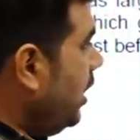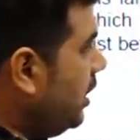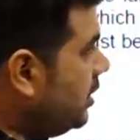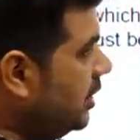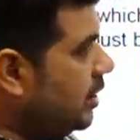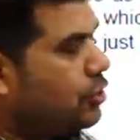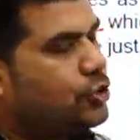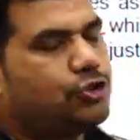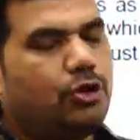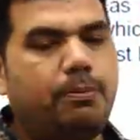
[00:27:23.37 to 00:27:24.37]
there
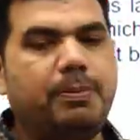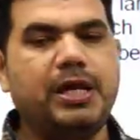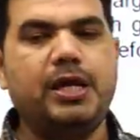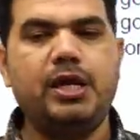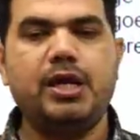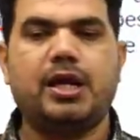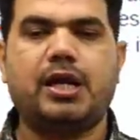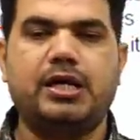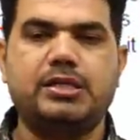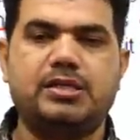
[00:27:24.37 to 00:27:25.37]
should be
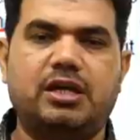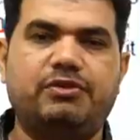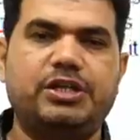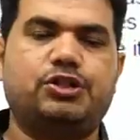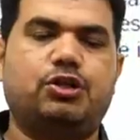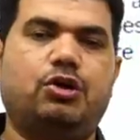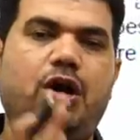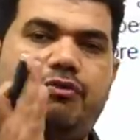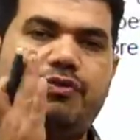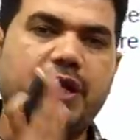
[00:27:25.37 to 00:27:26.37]
conservation
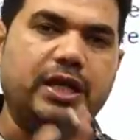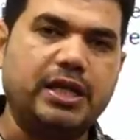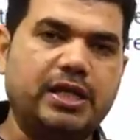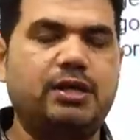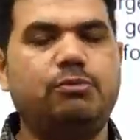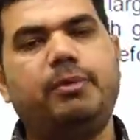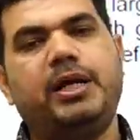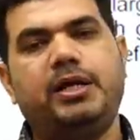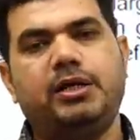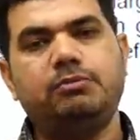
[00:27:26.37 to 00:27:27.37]
of linear
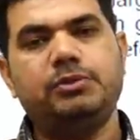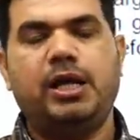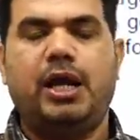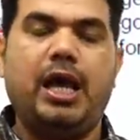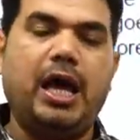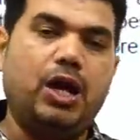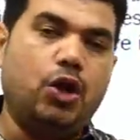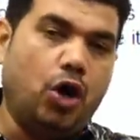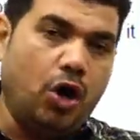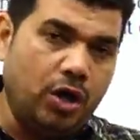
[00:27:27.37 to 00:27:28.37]
momentum
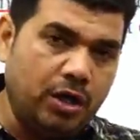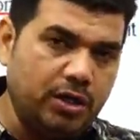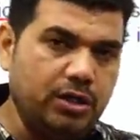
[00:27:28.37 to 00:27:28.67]
along